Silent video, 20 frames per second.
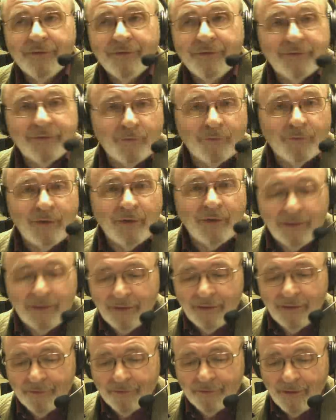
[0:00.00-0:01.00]
the white
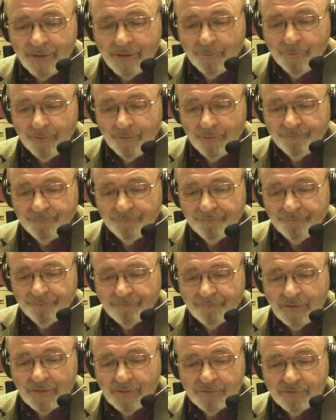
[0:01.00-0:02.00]
leather apron.
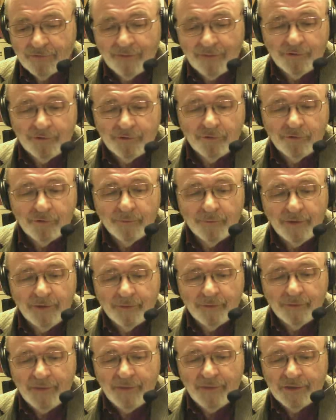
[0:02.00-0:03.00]
It's given to him by
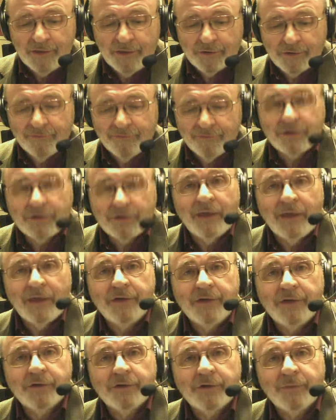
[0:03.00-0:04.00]
the master of his
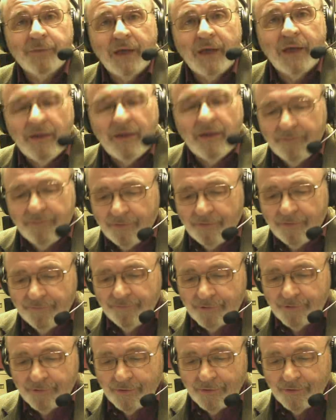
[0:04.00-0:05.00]
lodge on behalf of the
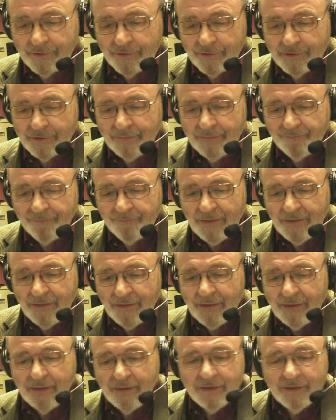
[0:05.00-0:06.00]
fraternity.
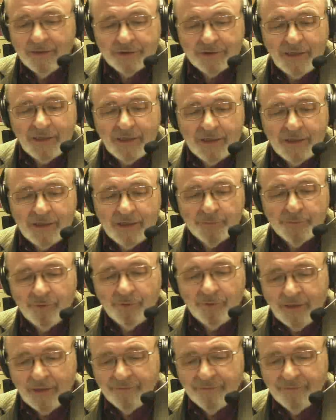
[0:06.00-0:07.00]
It's tangible
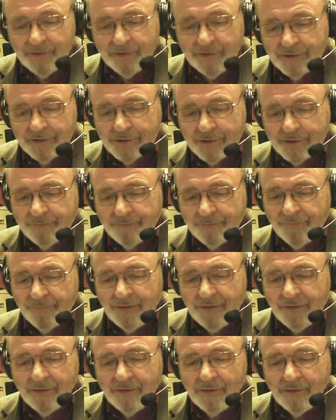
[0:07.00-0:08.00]
evidence
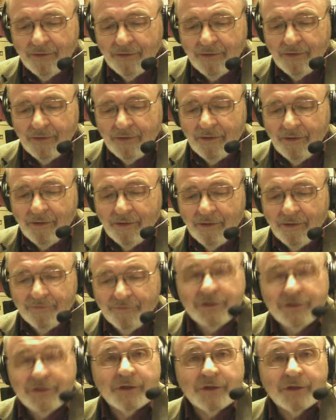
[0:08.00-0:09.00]
of
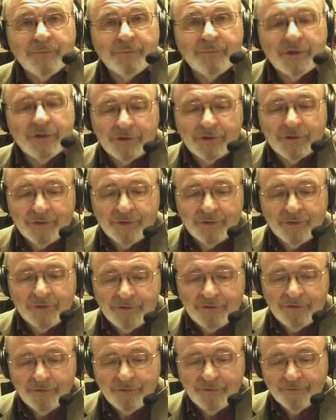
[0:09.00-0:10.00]
his admission
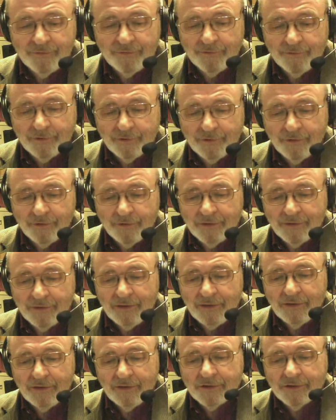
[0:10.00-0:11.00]
into the fraternity,
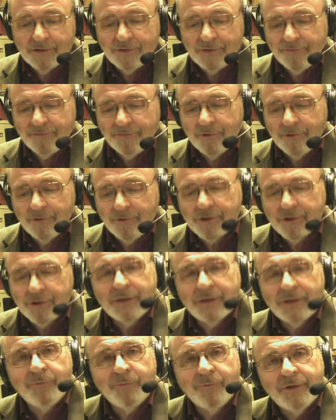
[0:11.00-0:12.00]
and it's the first
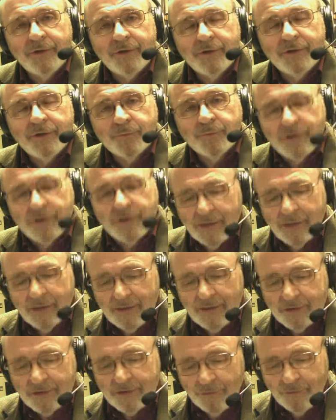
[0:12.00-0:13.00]
symbol that is
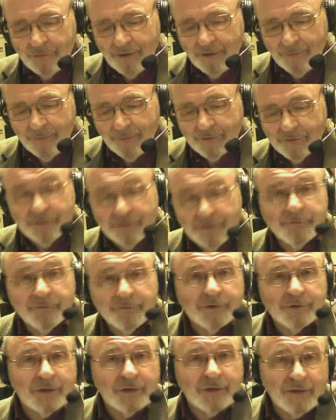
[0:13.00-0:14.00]
presented to him. It's the
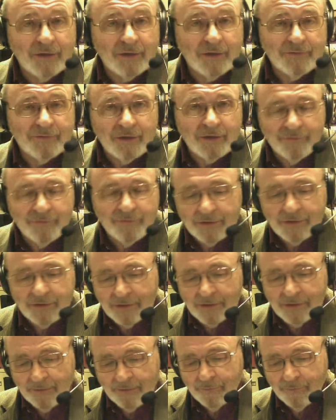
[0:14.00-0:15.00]
first gift given to
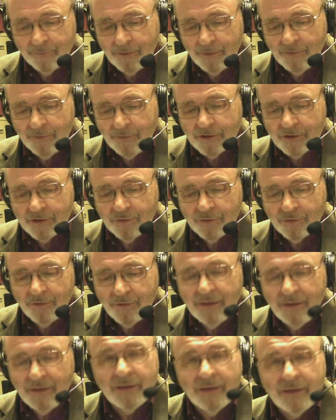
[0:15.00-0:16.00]
him by
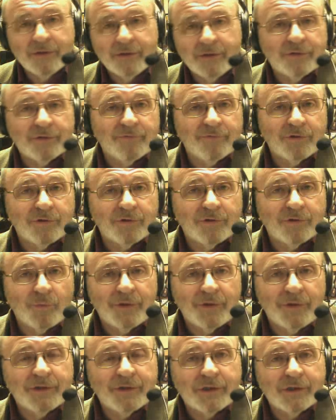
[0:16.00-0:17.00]
Masonry, and it's the first one
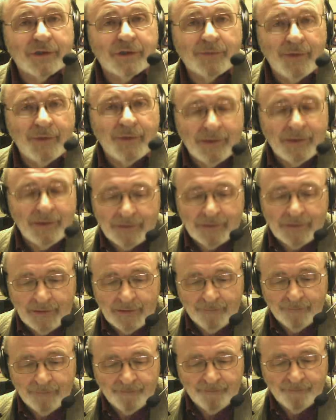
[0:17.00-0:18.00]
that's explained to him.
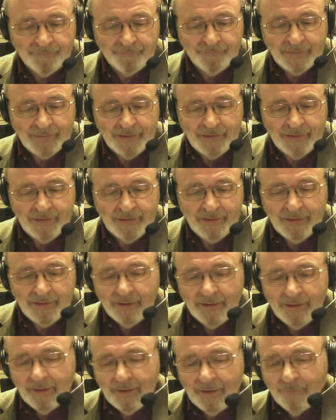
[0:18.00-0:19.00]

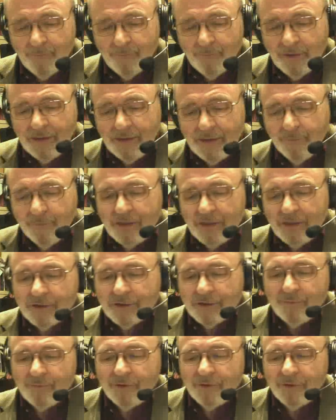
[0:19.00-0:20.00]
Many a
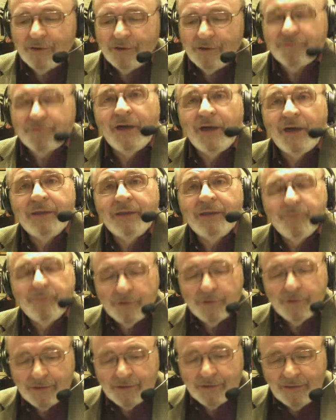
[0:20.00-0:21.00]
Mason, when he's finally
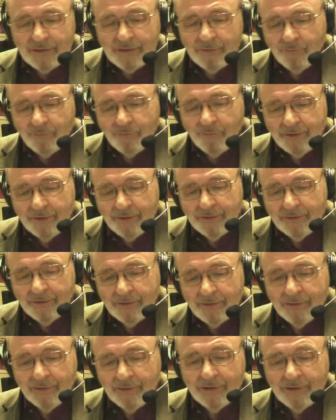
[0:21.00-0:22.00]
presented with
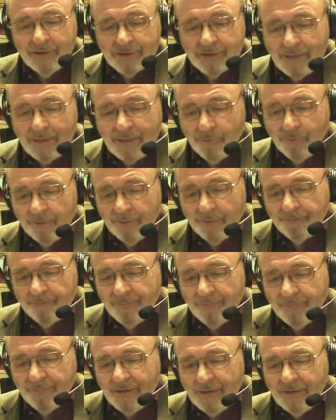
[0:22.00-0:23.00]
his apron,
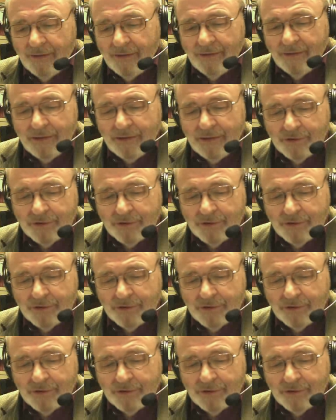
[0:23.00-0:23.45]
he's